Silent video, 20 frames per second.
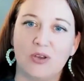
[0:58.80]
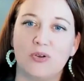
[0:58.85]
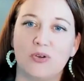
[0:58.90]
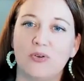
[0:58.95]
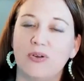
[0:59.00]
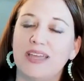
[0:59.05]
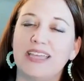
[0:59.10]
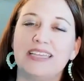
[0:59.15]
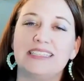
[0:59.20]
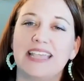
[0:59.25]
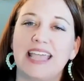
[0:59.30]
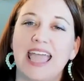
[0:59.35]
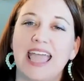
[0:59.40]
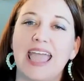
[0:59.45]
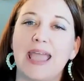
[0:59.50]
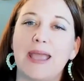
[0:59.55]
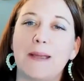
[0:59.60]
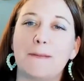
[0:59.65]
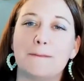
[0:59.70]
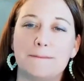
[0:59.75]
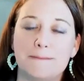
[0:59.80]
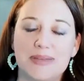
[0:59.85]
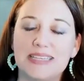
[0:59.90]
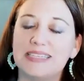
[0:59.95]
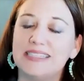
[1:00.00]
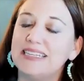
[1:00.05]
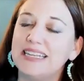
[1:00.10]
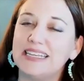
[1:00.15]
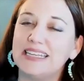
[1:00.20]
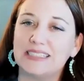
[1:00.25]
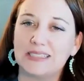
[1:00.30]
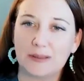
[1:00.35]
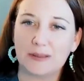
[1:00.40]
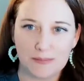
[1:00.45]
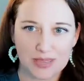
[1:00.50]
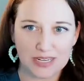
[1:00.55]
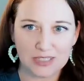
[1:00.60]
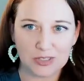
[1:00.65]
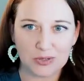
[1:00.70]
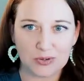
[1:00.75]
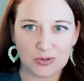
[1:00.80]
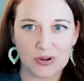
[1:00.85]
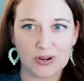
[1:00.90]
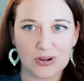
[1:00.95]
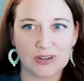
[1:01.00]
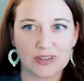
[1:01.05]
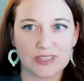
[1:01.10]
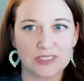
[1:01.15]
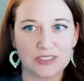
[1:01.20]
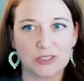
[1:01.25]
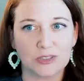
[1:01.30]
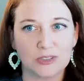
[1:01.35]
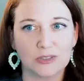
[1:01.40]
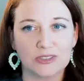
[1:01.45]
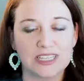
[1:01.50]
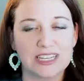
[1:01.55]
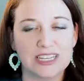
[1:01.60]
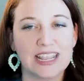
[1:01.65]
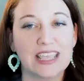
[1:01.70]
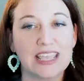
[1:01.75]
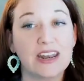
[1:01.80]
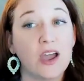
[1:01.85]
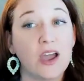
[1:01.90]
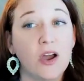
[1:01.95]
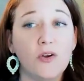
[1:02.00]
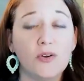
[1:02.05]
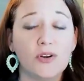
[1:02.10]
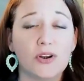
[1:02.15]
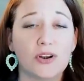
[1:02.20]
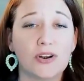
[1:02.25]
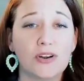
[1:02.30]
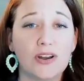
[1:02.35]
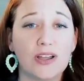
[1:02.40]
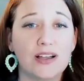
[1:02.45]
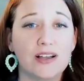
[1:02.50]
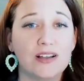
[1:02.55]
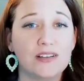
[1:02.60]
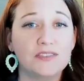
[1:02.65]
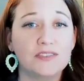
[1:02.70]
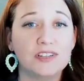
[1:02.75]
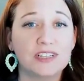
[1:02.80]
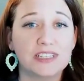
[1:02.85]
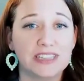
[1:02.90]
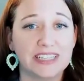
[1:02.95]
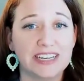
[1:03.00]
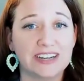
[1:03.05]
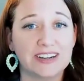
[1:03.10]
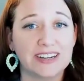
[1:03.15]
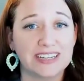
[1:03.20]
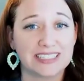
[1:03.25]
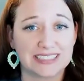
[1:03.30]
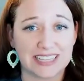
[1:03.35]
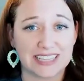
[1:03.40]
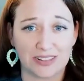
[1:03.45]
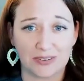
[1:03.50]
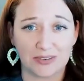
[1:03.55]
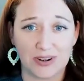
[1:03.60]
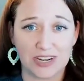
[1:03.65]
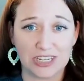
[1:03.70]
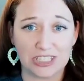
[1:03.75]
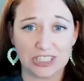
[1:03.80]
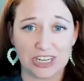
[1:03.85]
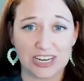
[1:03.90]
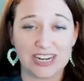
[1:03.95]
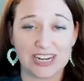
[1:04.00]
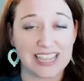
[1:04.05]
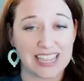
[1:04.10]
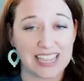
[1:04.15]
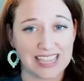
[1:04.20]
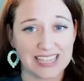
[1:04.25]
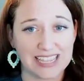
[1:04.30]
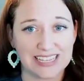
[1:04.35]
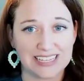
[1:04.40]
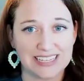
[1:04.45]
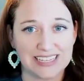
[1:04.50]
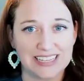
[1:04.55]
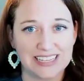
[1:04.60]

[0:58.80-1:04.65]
who is a business mentor, consultant, and owner of Clear Acceleration, Inc.